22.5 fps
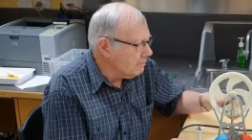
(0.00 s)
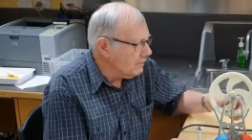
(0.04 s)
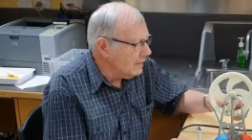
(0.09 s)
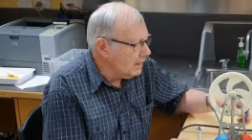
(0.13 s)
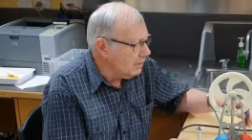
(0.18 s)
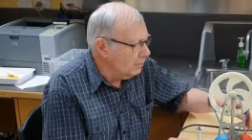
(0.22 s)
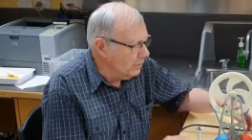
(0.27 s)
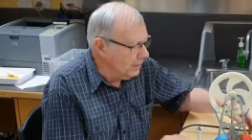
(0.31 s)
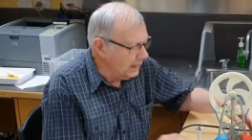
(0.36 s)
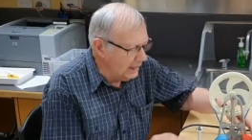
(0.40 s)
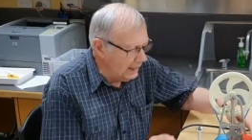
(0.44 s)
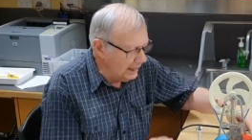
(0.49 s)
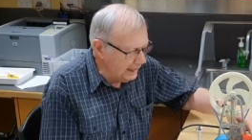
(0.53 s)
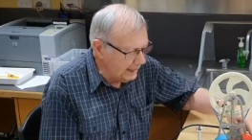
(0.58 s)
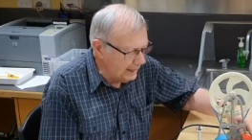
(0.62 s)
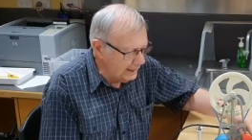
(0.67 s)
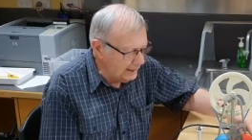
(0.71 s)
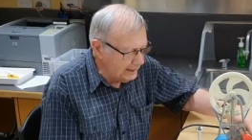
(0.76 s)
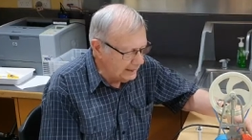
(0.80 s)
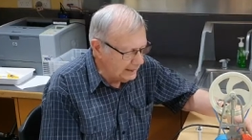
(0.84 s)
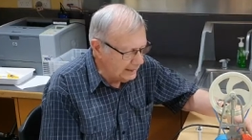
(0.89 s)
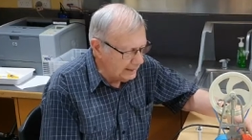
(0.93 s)
We
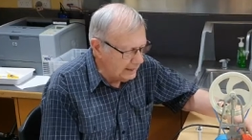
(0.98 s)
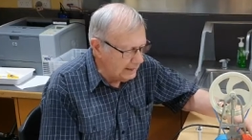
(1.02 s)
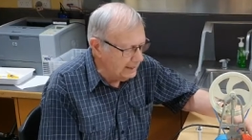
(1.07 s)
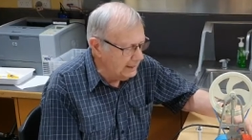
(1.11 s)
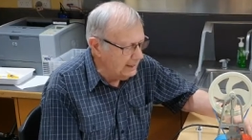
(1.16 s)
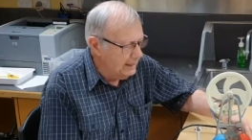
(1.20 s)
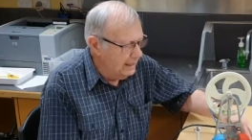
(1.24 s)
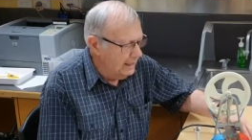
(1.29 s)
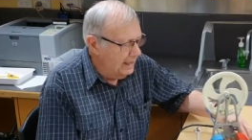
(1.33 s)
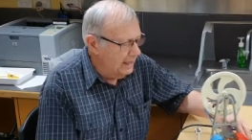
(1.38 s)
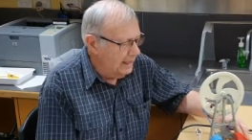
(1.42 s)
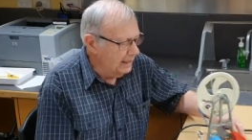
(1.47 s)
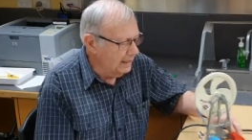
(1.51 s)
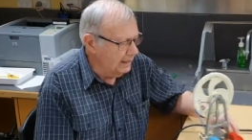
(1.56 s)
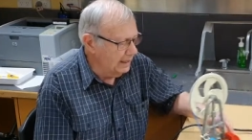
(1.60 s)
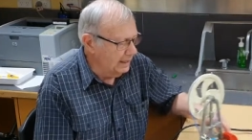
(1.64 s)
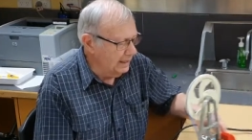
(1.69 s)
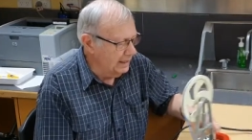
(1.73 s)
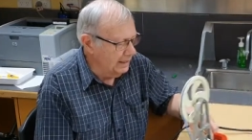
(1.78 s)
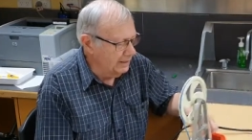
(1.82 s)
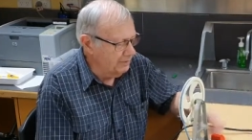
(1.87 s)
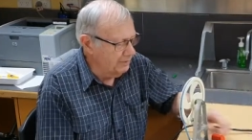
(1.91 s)
had here an
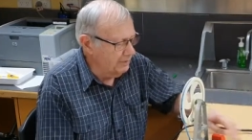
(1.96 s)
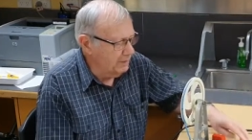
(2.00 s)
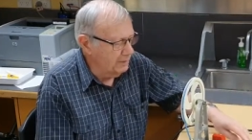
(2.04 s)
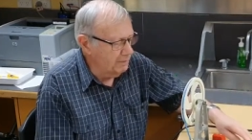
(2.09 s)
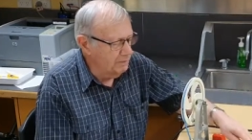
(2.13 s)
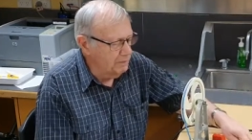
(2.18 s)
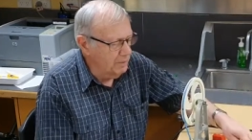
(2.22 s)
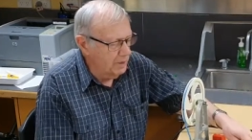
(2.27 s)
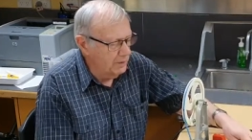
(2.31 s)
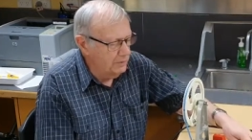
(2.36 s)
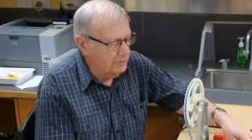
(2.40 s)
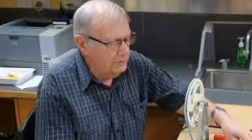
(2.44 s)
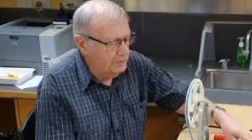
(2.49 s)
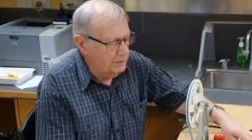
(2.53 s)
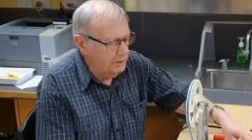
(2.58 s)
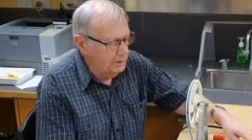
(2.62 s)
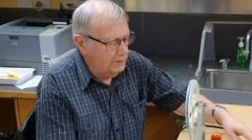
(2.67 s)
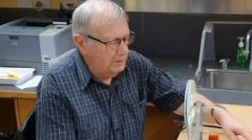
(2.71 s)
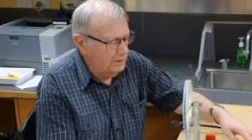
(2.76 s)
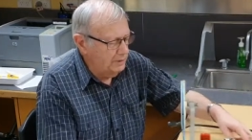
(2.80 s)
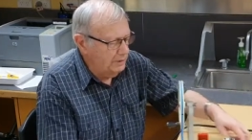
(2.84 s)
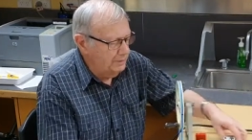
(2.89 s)
electric motor.
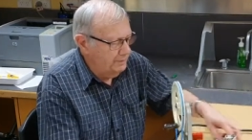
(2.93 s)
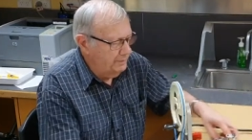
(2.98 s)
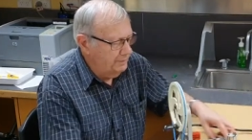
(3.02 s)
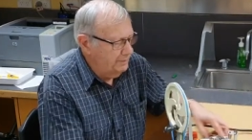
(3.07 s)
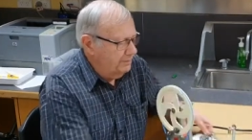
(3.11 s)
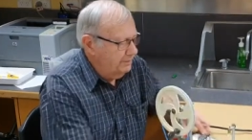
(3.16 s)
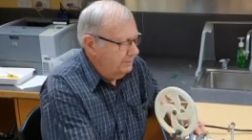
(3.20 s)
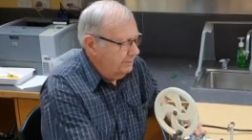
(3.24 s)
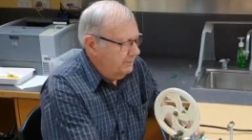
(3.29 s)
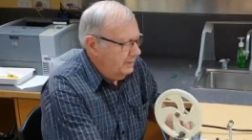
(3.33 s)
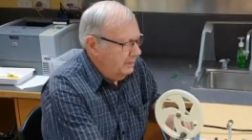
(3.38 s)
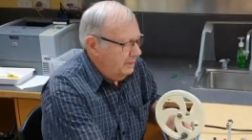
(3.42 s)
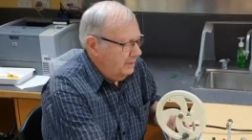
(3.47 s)
You